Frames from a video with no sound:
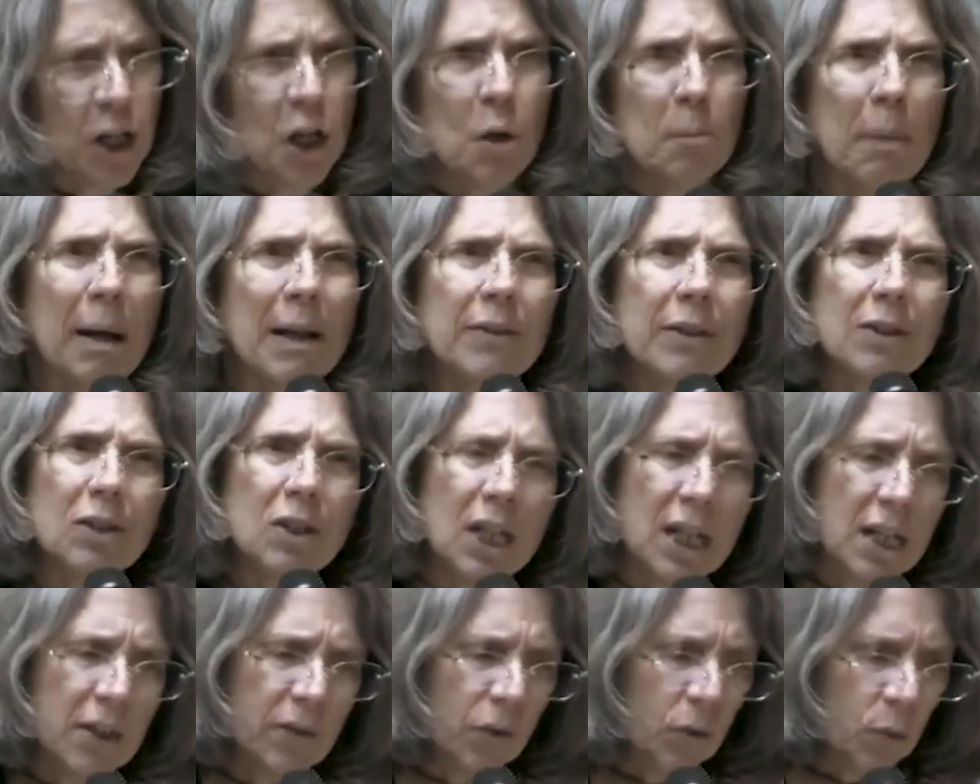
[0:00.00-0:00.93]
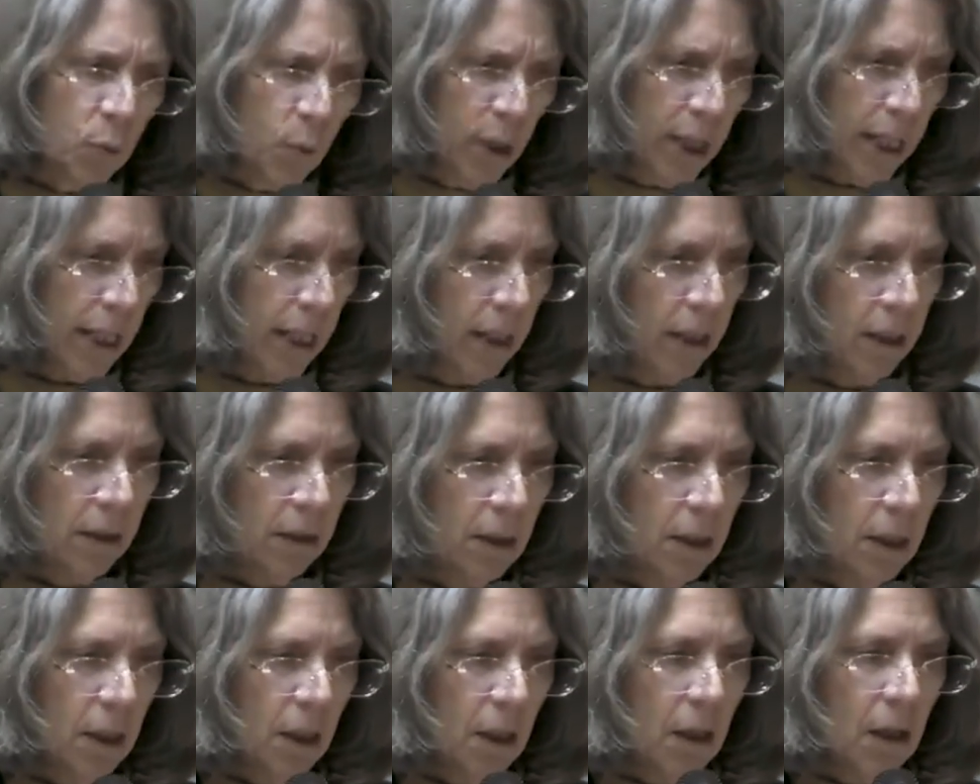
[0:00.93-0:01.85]
By the 10th week
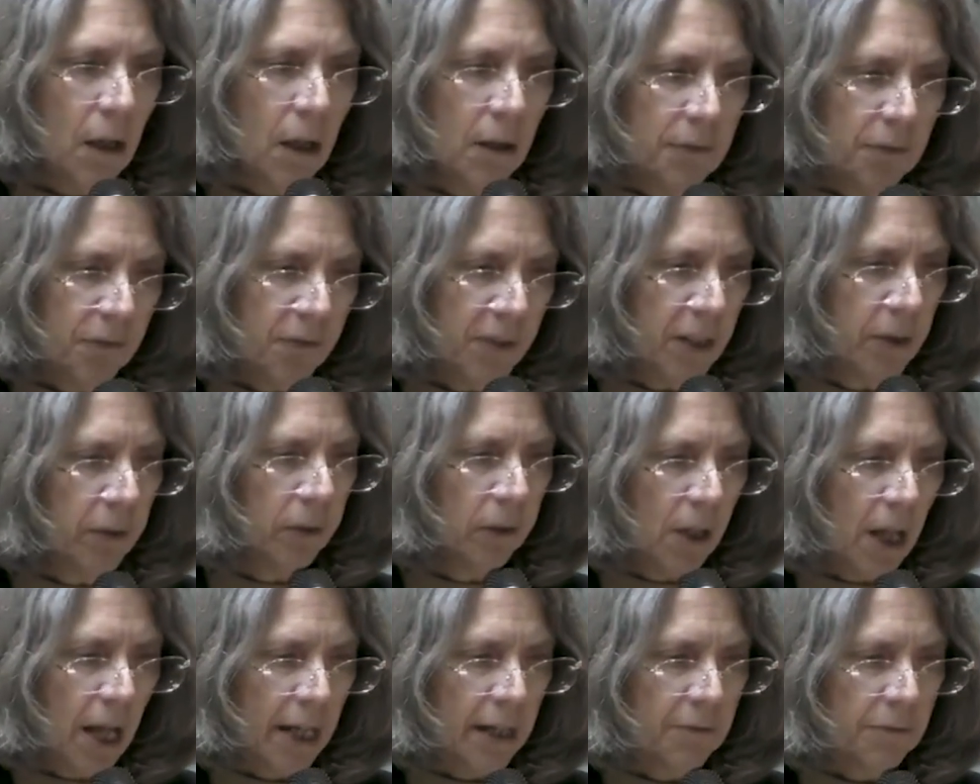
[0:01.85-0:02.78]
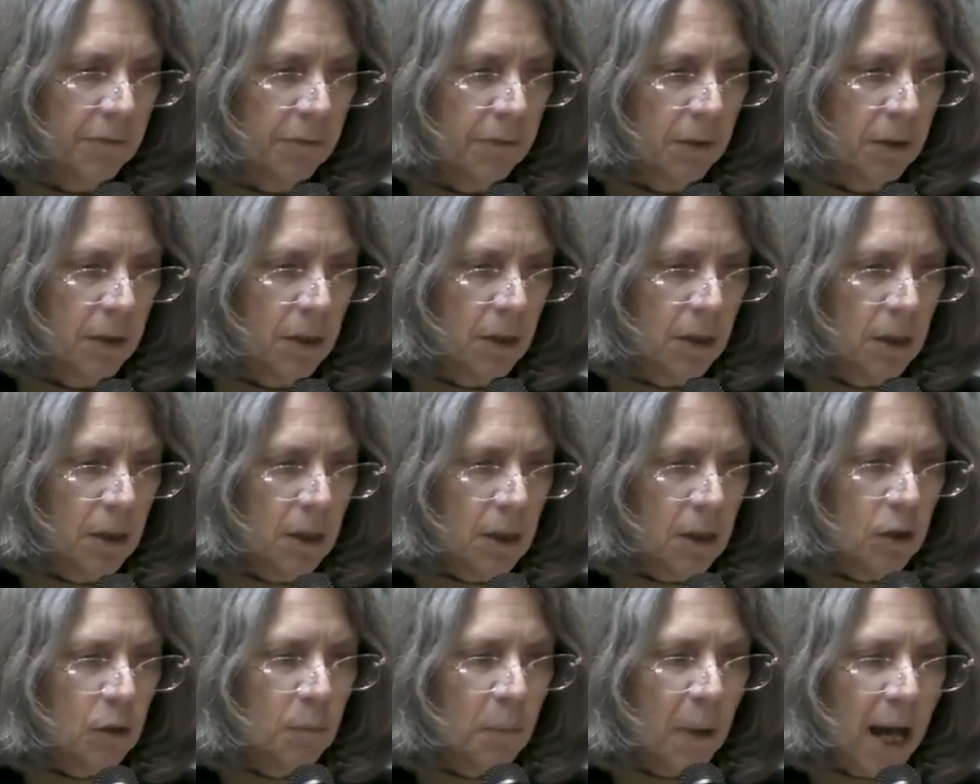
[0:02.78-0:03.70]
of fetal life,
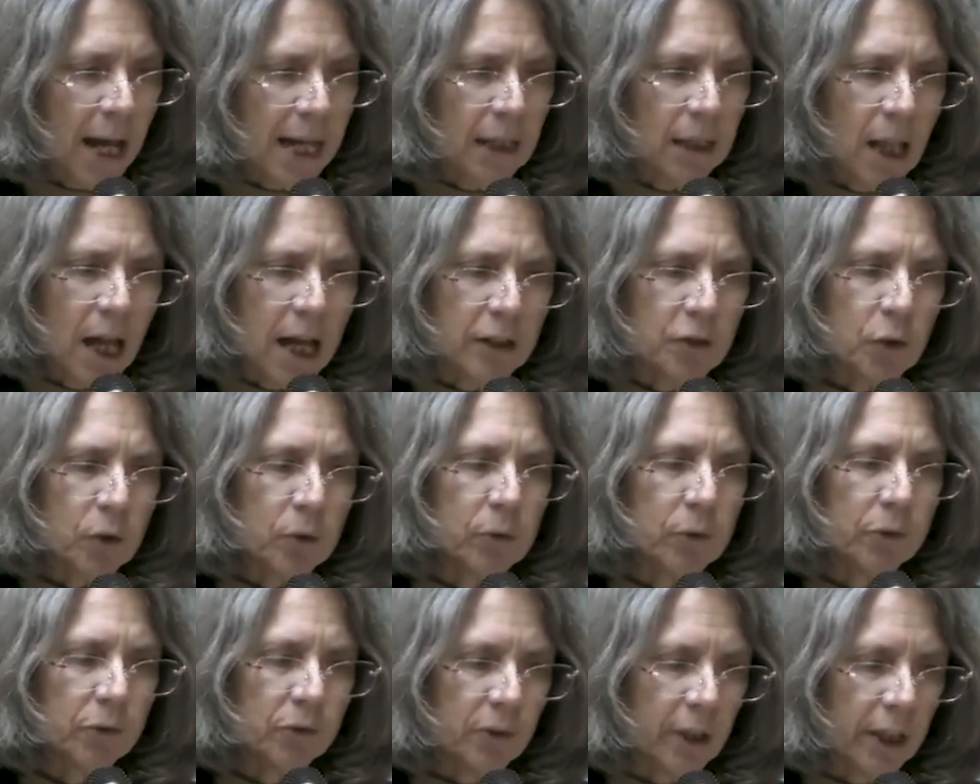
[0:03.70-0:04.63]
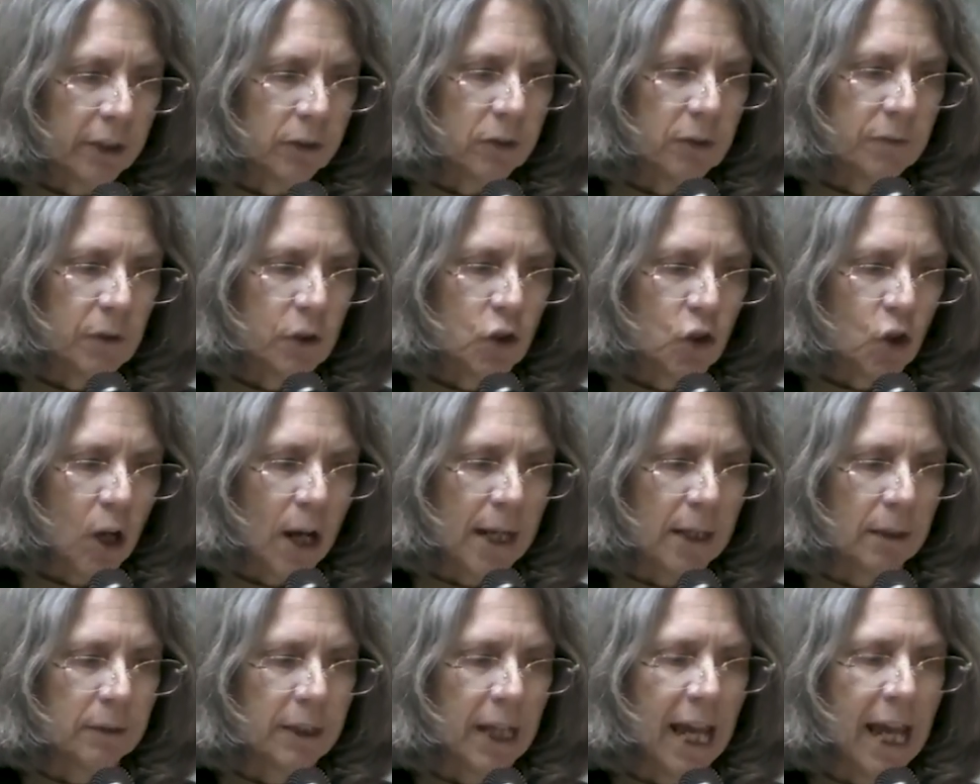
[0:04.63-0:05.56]
the biological sex of a
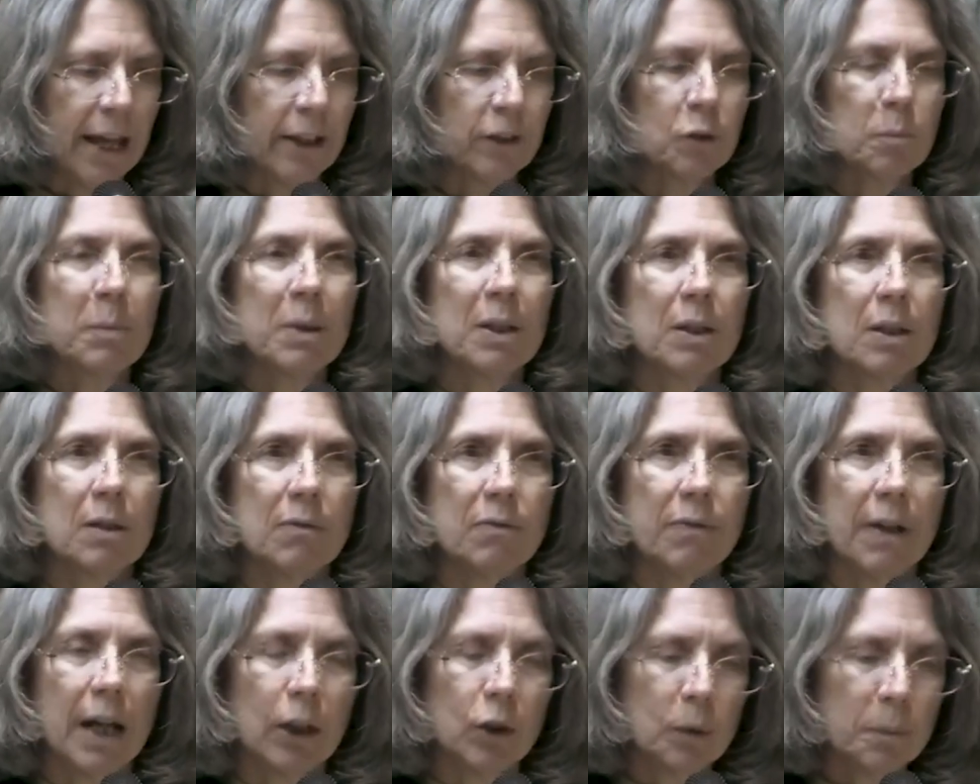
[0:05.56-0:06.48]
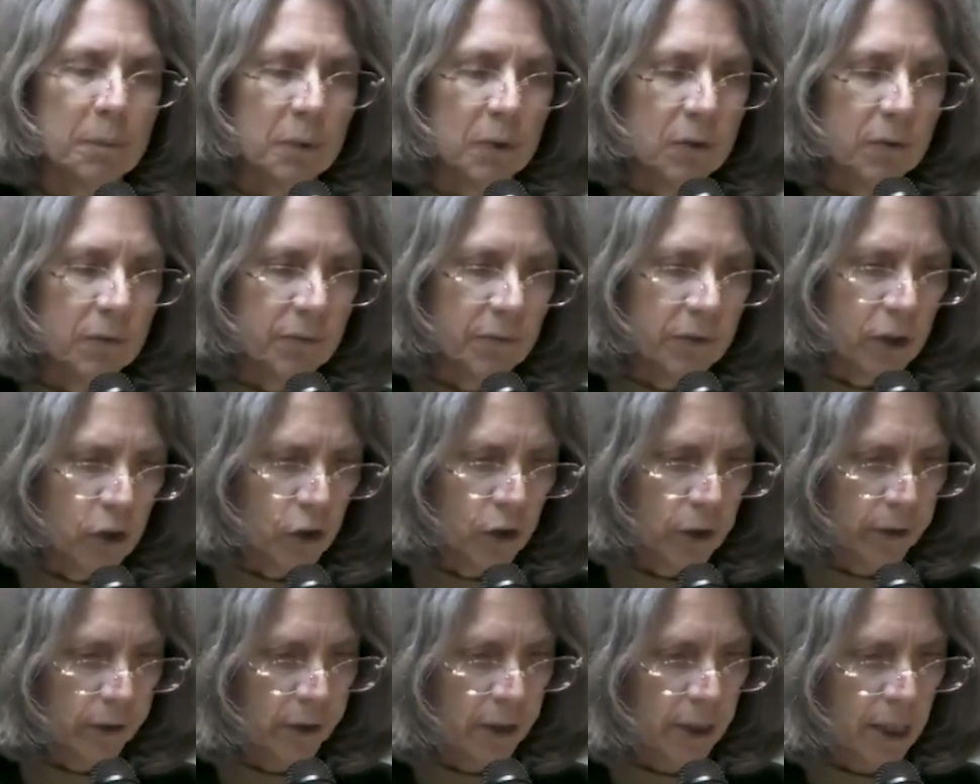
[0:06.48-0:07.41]
child has been developed
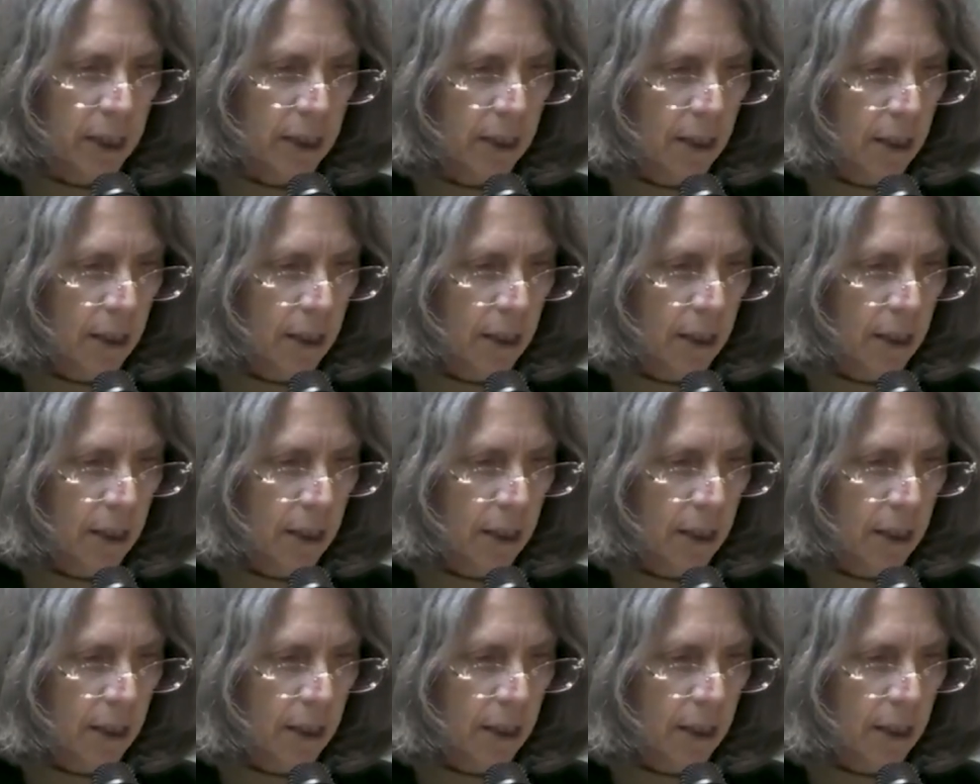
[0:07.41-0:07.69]
sufficiently